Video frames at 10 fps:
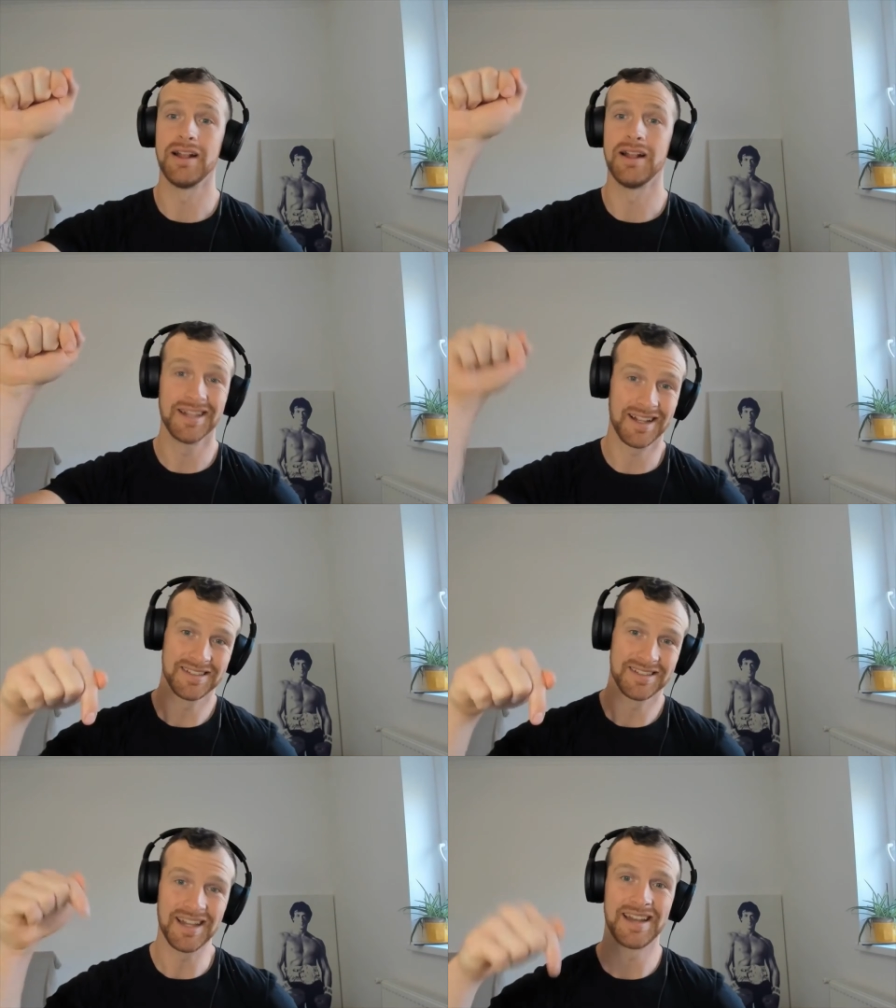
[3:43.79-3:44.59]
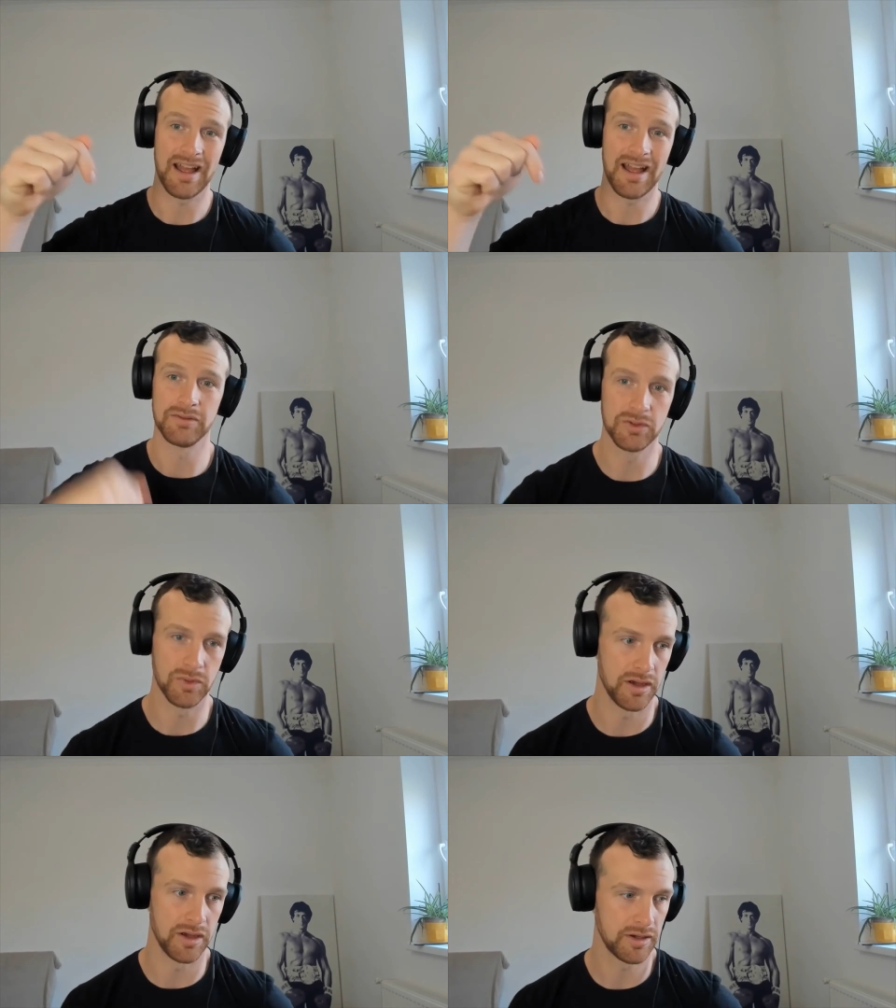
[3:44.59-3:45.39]
until I sit down to
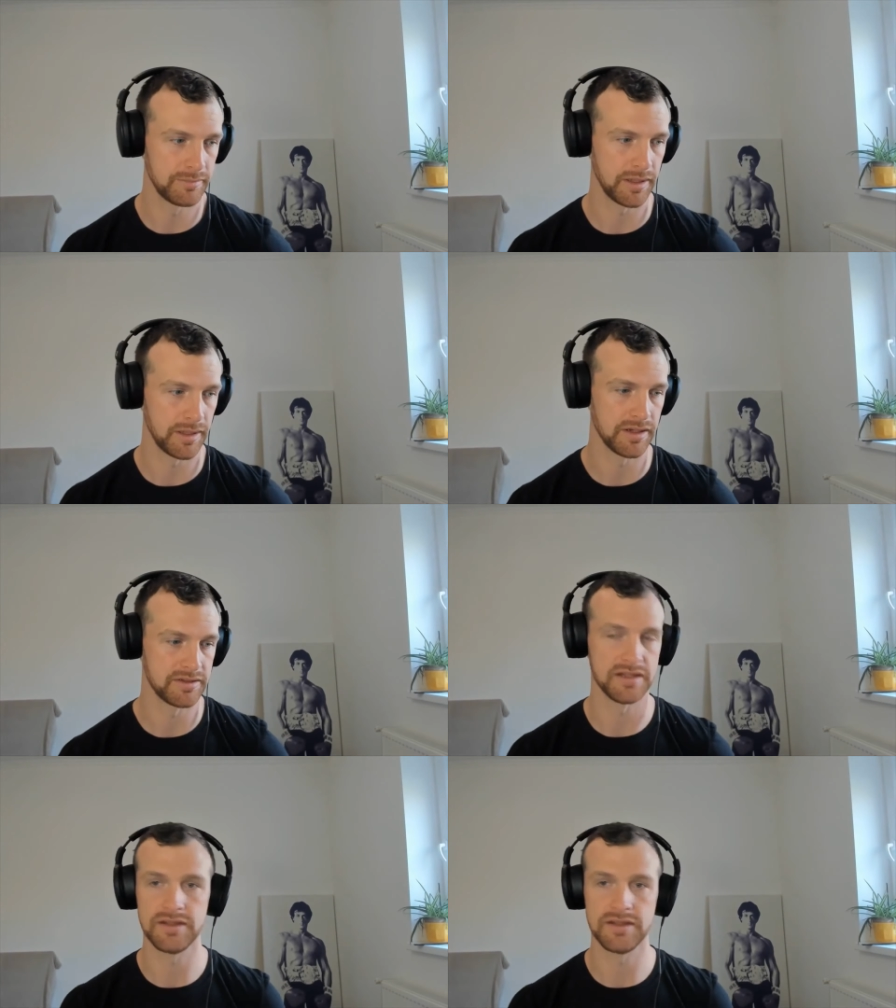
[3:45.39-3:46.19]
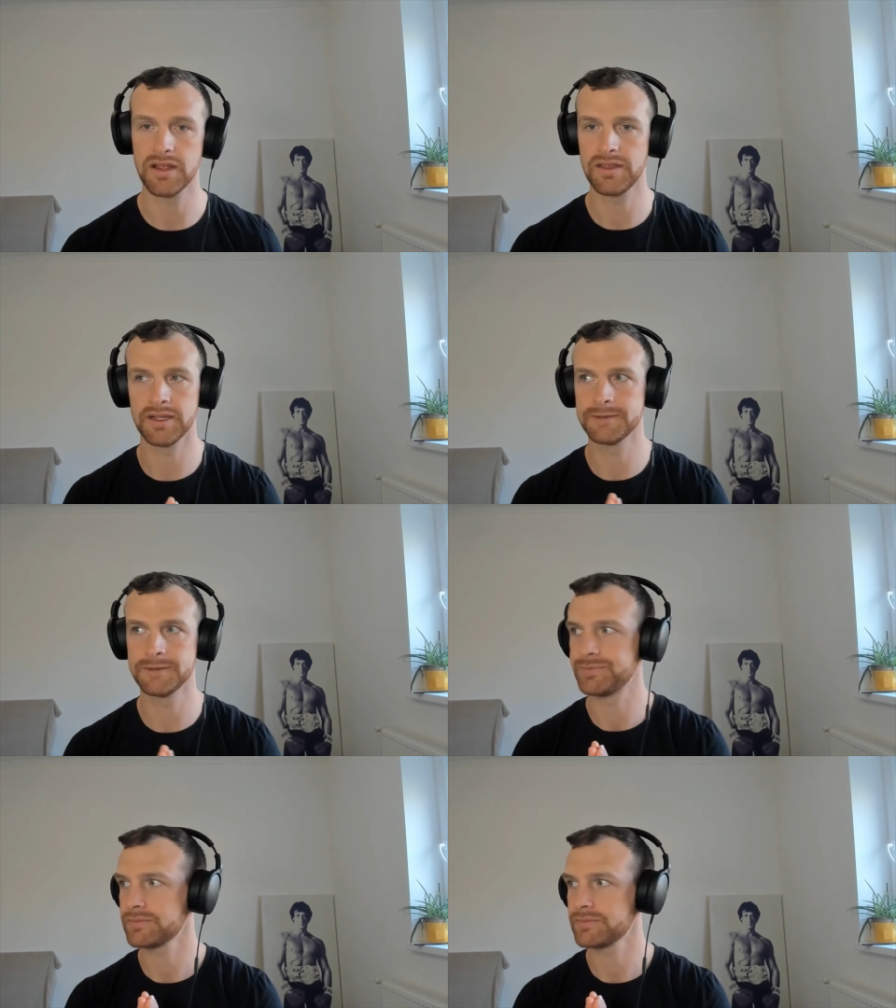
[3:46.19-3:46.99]
work because there's
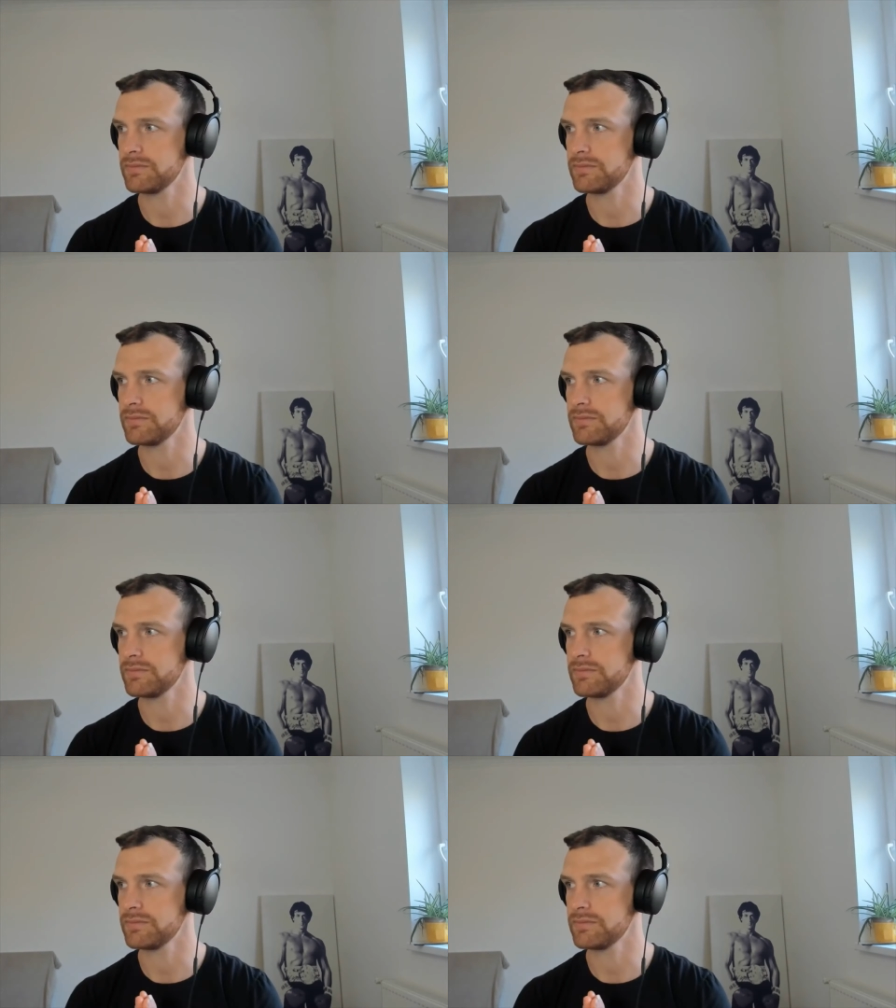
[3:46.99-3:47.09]
nothing